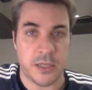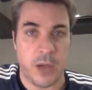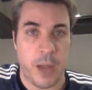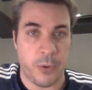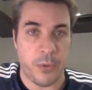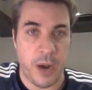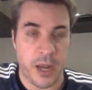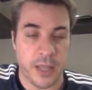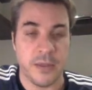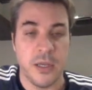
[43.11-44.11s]
up and
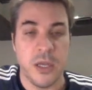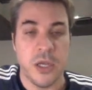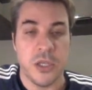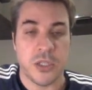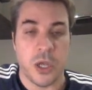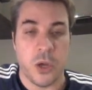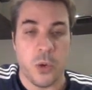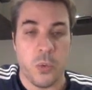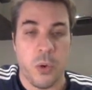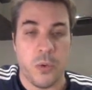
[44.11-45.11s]
running. So
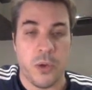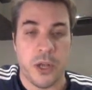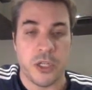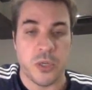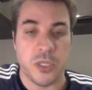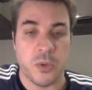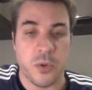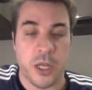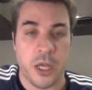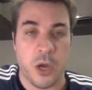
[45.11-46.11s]
what we want to do is we want to go